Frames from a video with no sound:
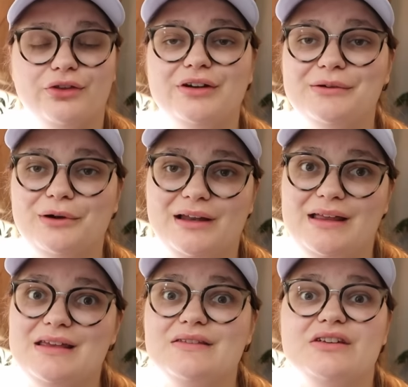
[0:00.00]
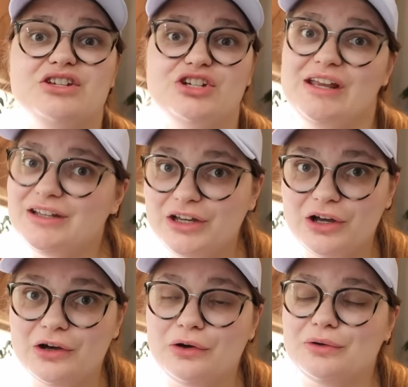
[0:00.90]
31 is
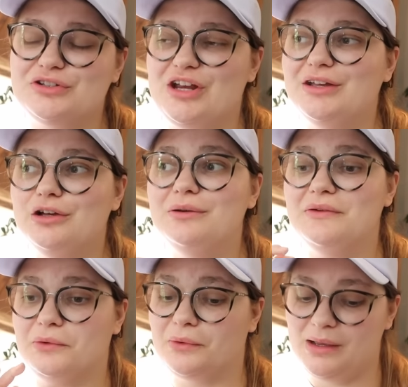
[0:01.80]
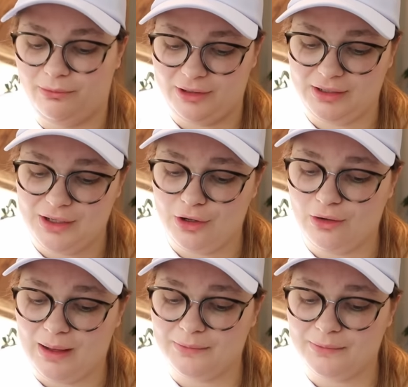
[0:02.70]
Janko. Janko is a great brand to know.